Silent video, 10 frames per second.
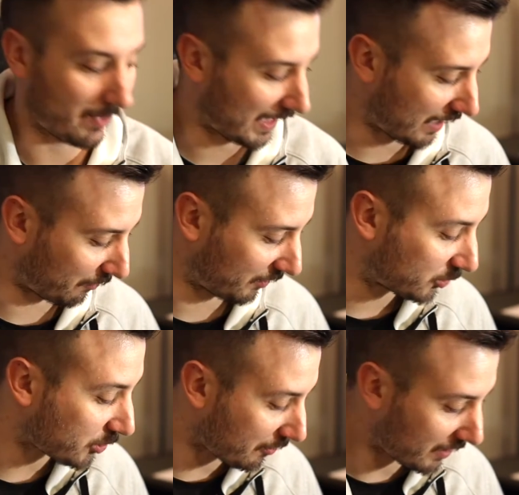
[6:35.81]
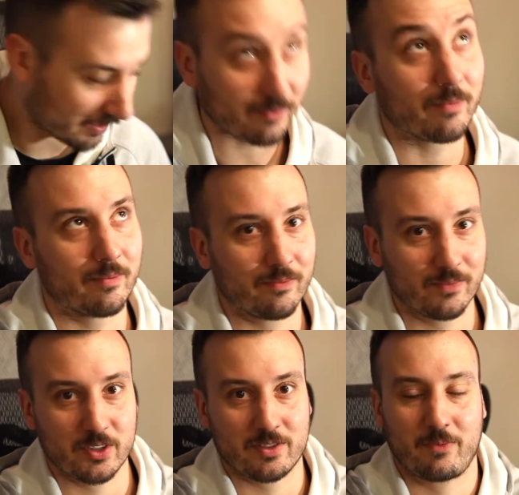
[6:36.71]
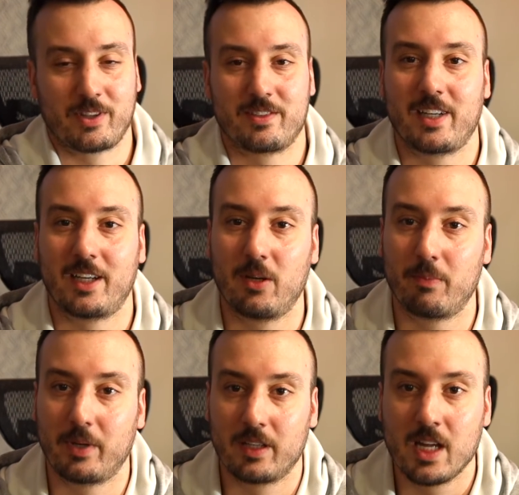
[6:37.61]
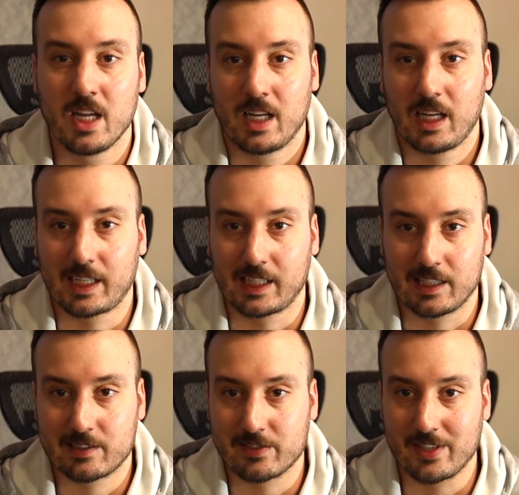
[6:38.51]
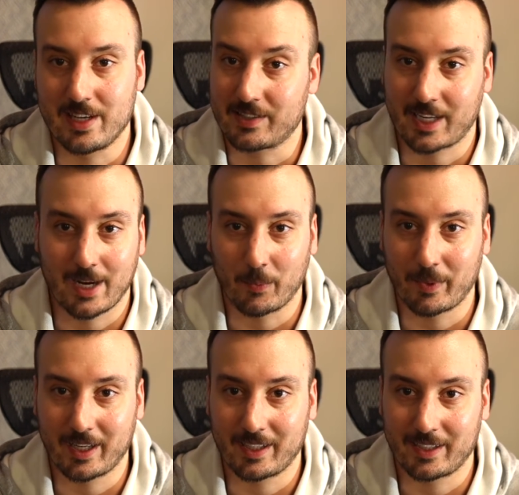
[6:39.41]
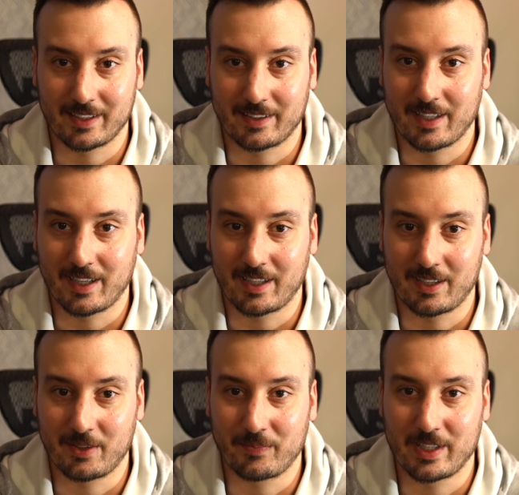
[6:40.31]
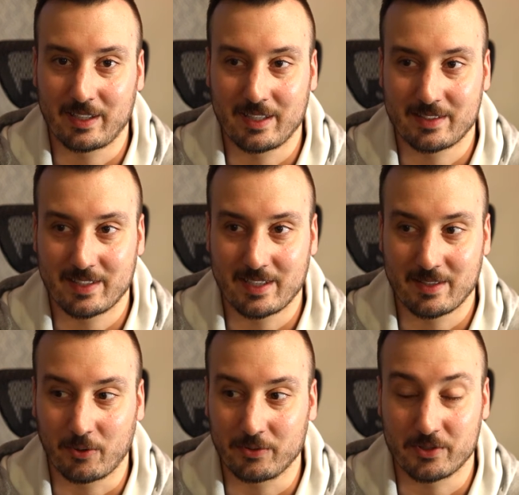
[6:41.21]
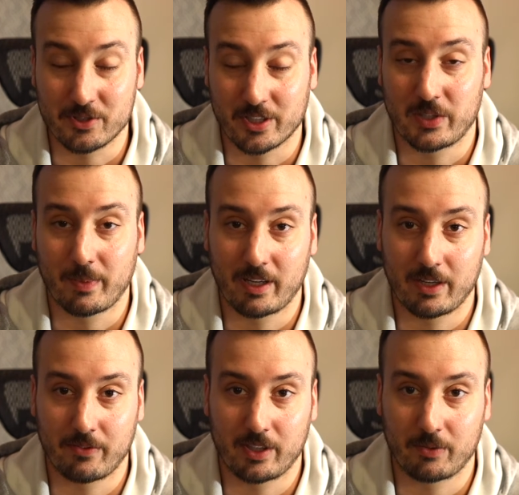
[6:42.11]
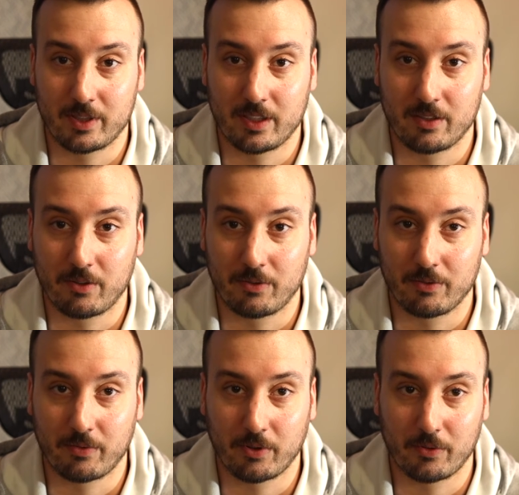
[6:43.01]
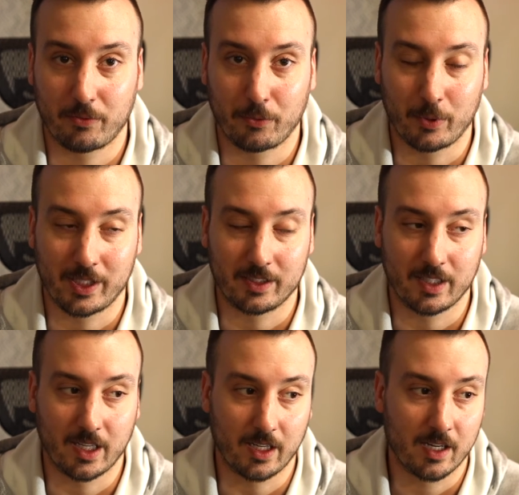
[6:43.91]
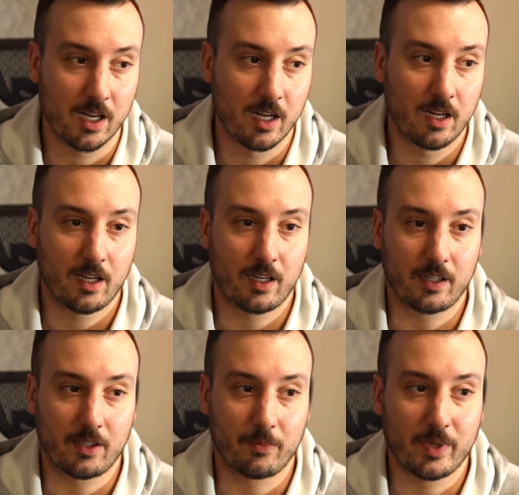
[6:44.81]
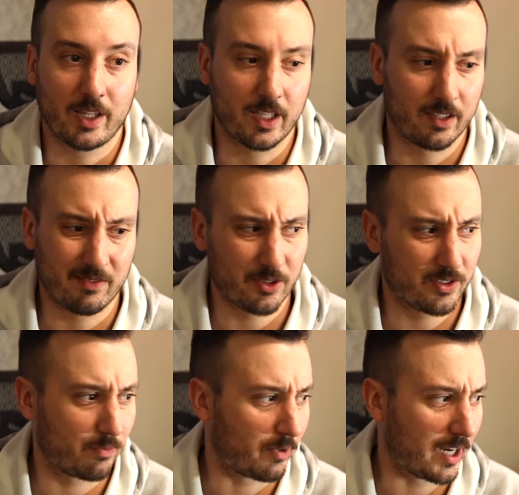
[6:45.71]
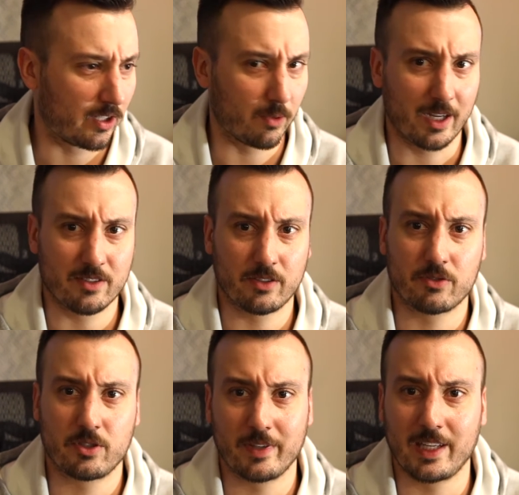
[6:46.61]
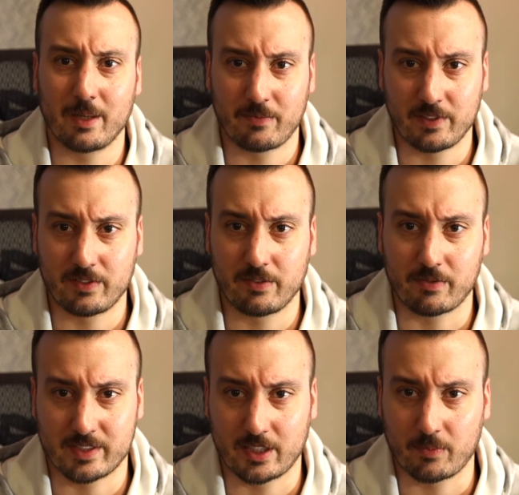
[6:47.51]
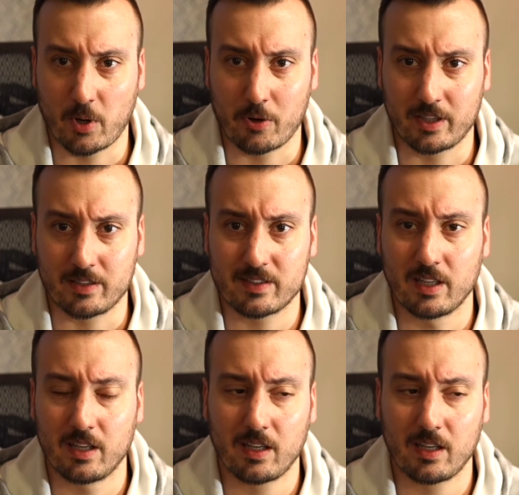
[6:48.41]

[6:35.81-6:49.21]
can't really show it just with the setup, but again, it's a camera bag, and it holds just about everything we need to hold for wedding day. And then just random, I still shoot with an M50 for ceremonies,